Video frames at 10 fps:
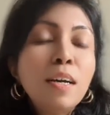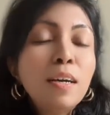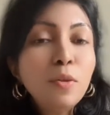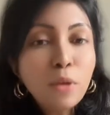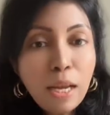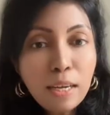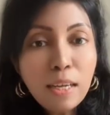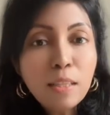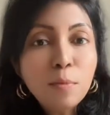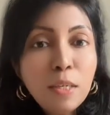You can
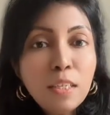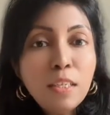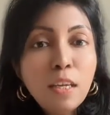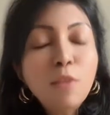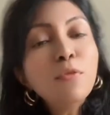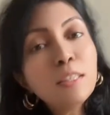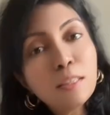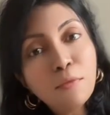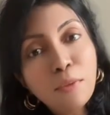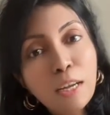get the PDF, it's
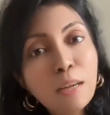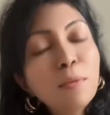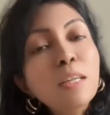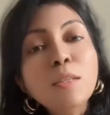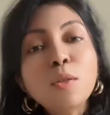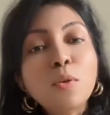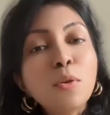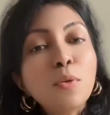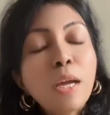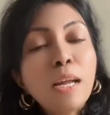available, so
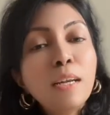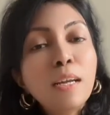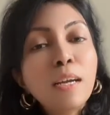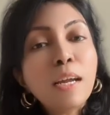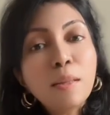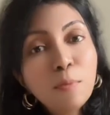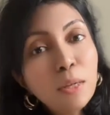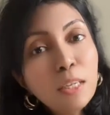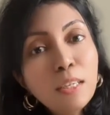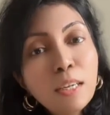you can get the
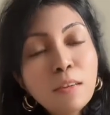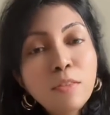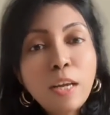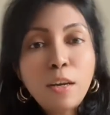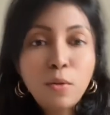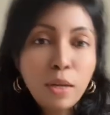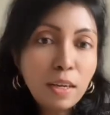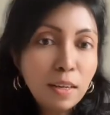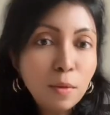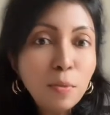PDFs and you can
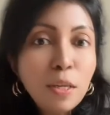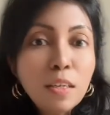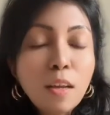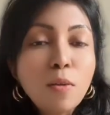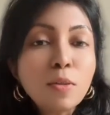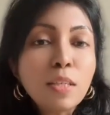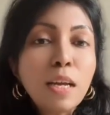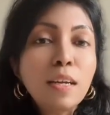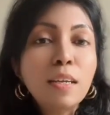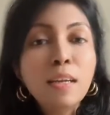get the printouts
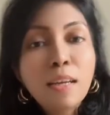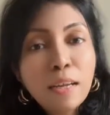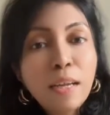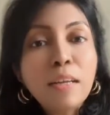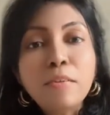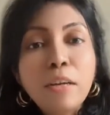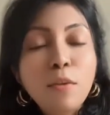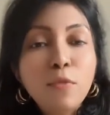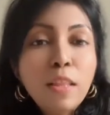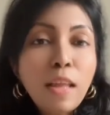and get ready
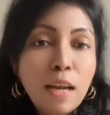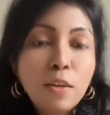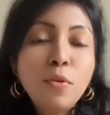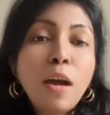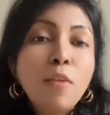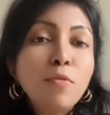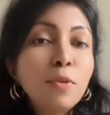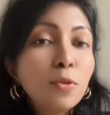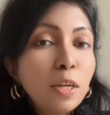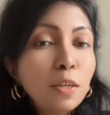for that. You have
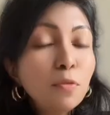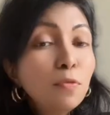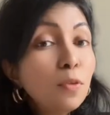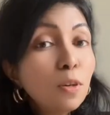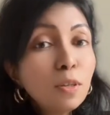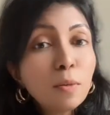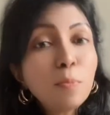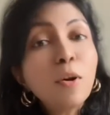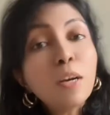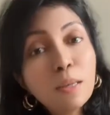24
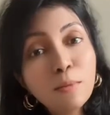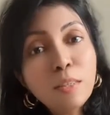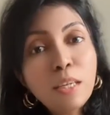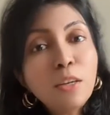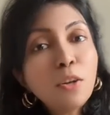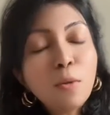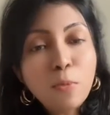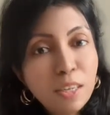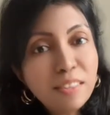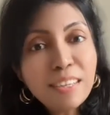poems in your
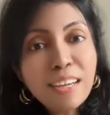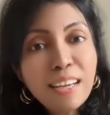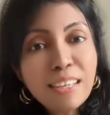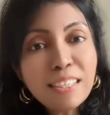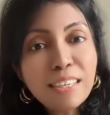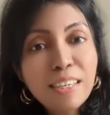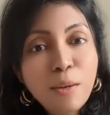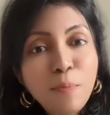poetry collection,